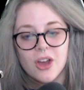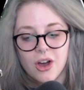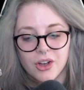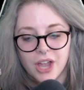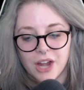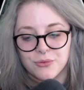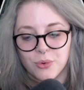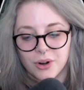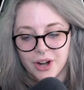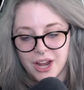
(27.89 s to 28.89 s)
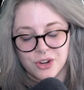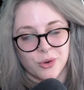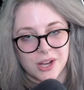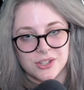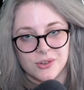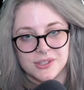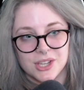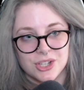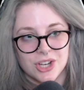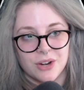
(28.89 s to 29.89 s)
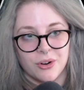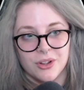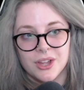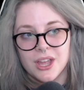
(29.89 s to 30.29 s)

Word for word: on God of War and Kratos in general.